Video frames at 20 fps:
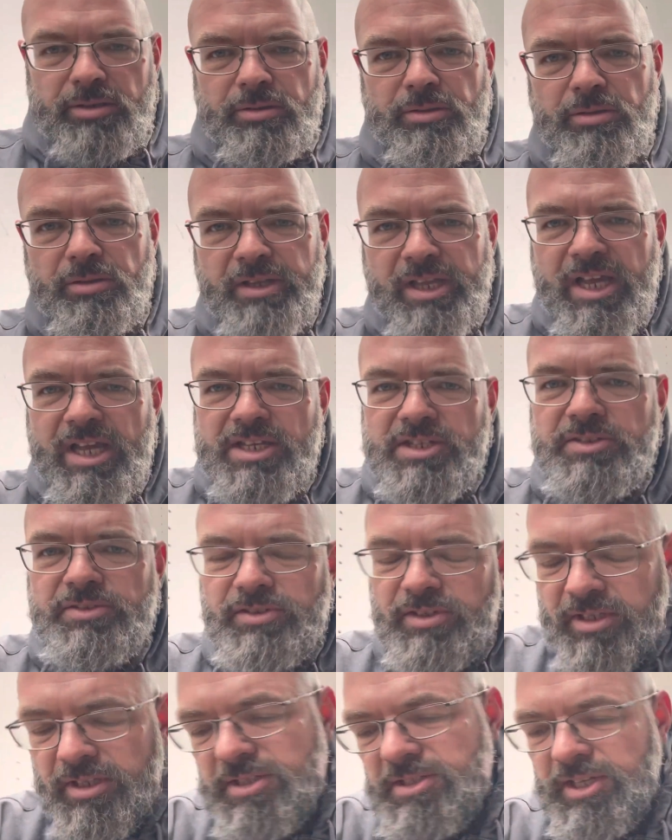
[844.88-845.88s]
Well, guys,
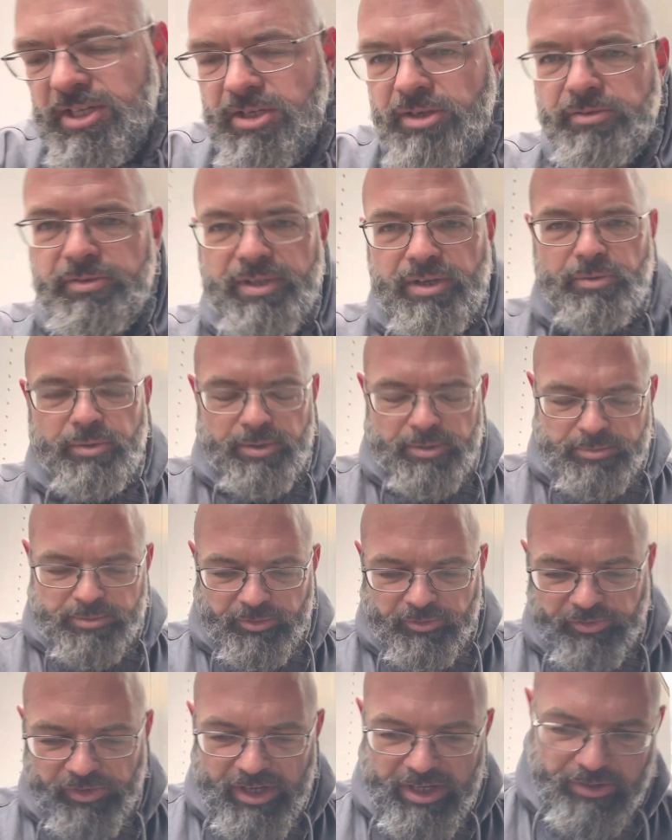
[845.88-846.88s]
stayed over there with them till
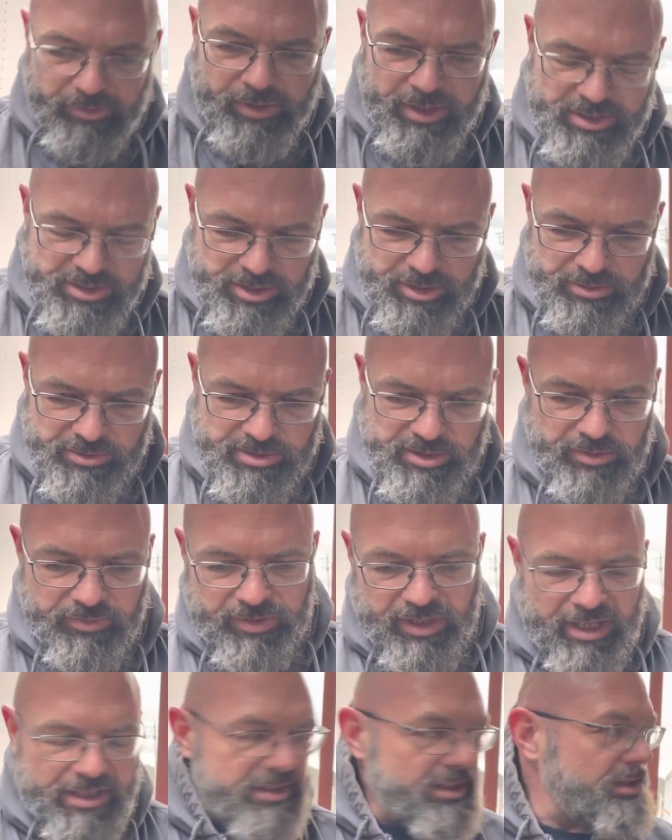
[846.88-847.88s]
fire rescue and stuff
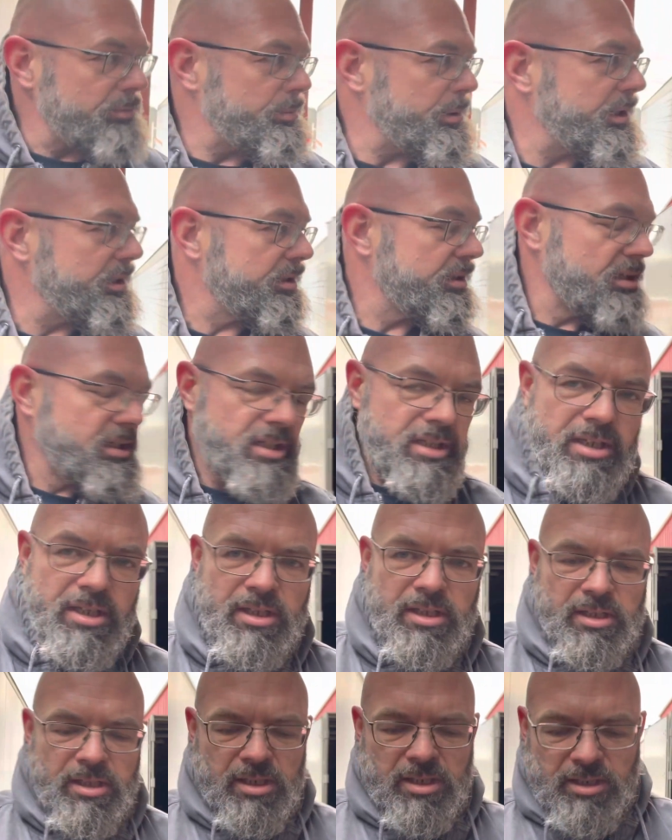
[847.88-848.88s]
got there, but
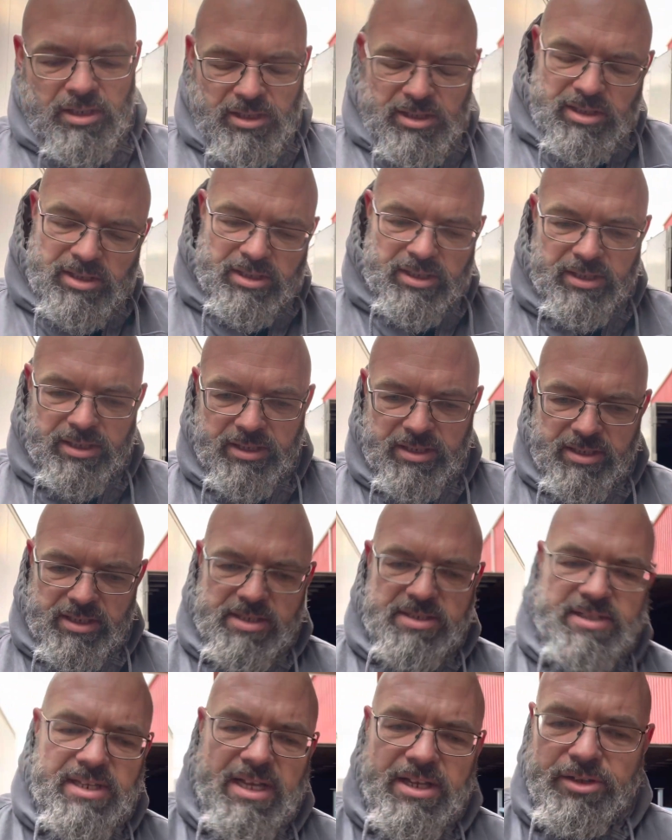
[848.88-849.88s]

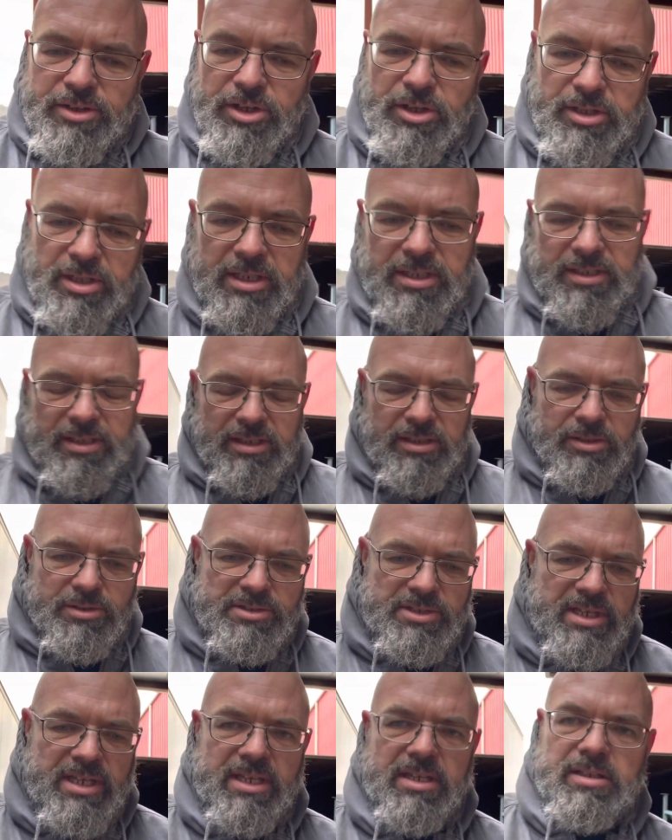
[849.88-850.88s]
it's not good. It looks
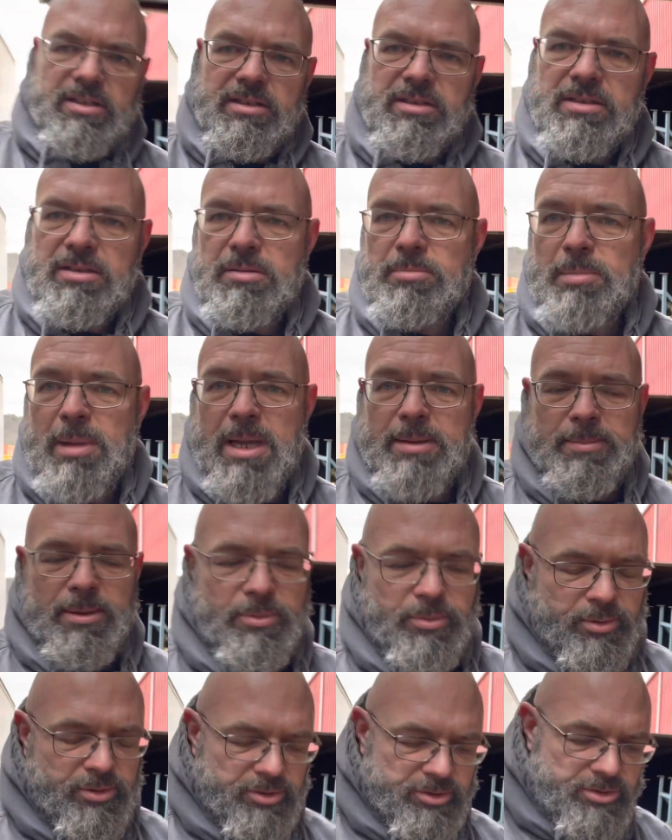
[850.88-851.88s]
like Mama
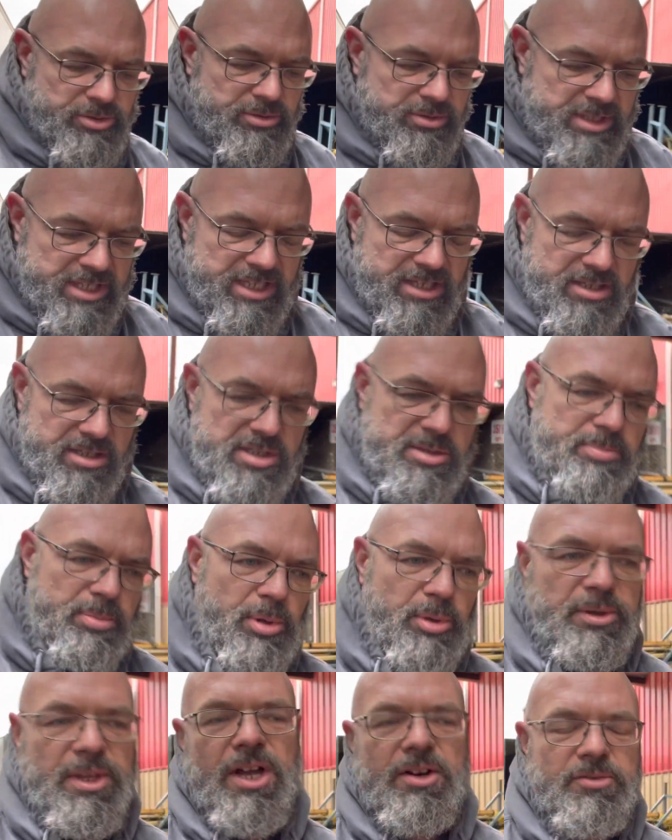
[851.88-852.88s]
with the 2 kids
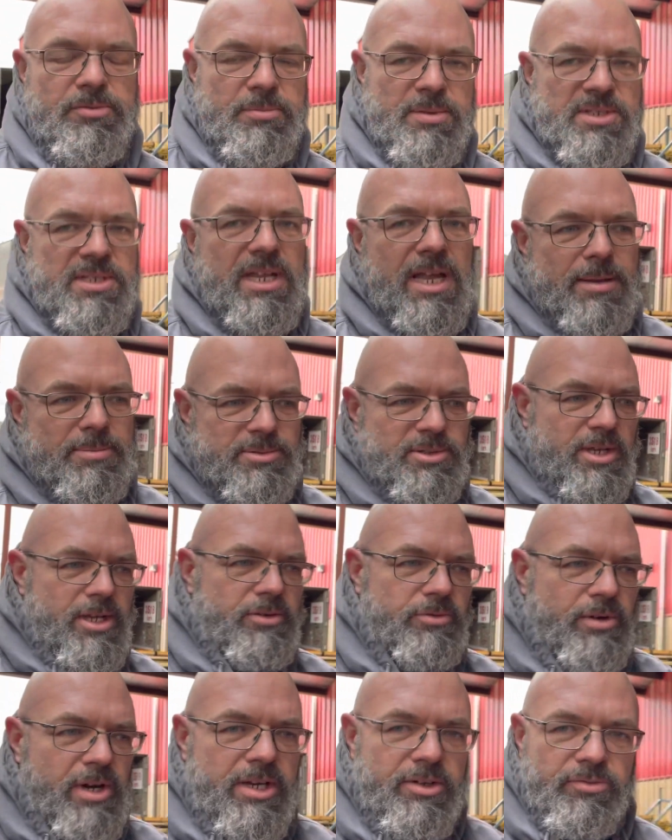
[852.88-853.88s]
pulled out from the stop
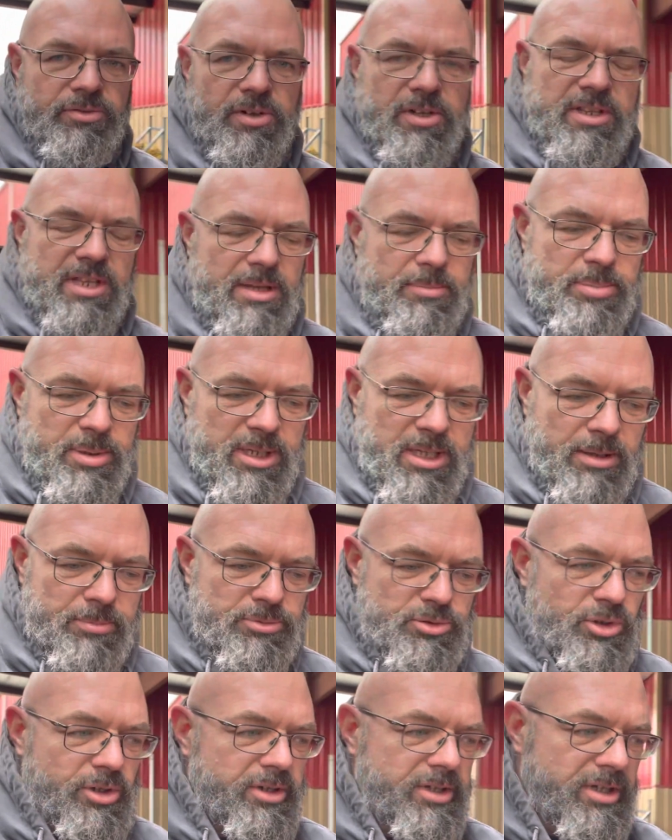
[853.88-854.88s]
sign right in front of that pickup
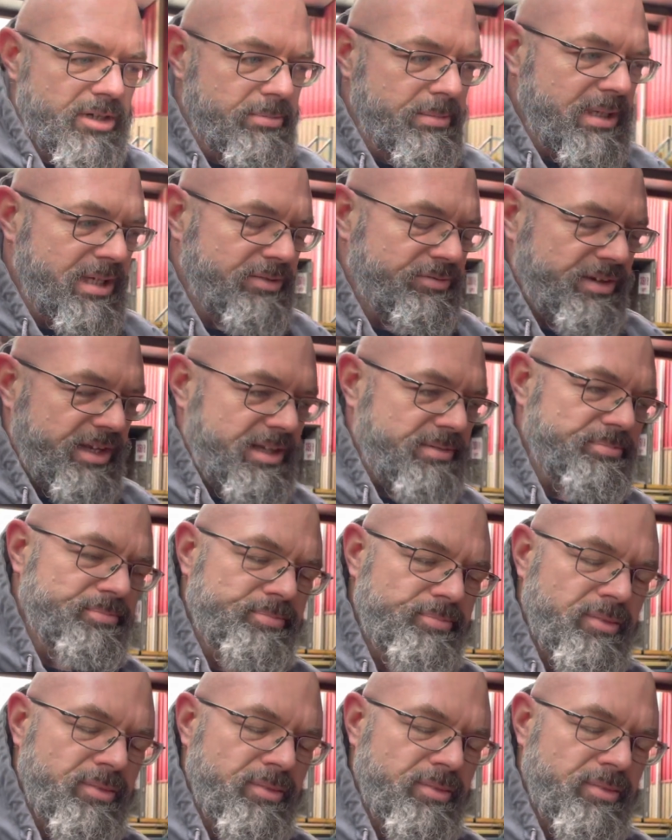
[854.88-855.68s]
truck in her minivan.